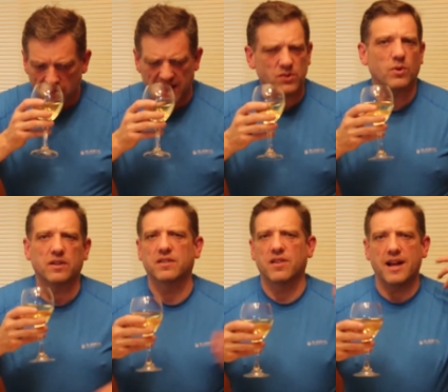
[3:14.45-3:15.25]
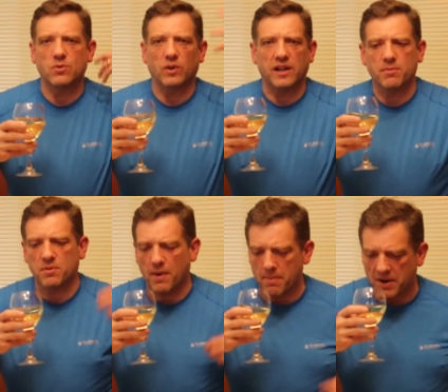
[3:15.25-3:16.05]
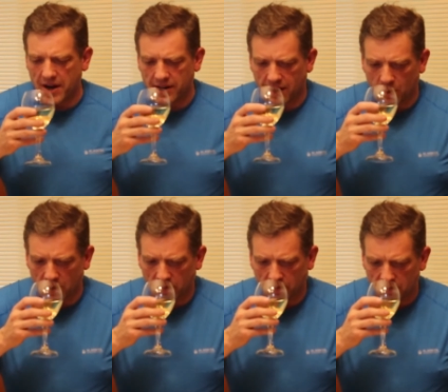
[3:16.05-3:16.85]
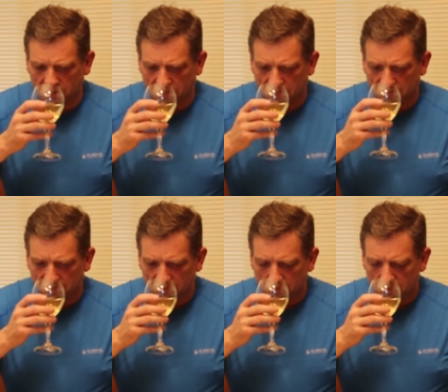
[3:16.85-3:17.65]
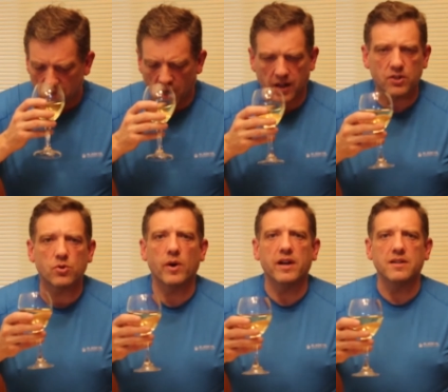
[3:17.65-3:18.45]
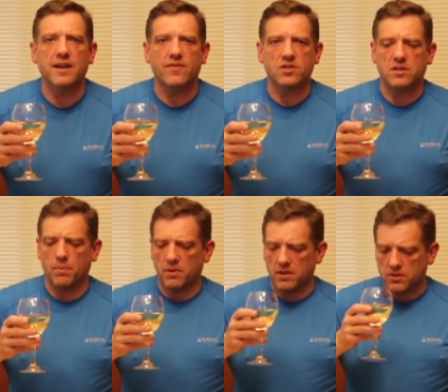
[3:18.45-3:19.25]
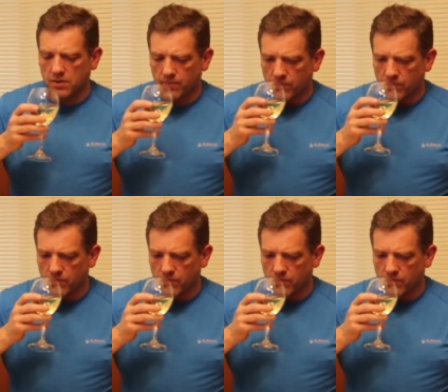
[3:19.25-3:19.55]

That's what comes to my mind, anyways. All right, let's go ahead and have a sip of this.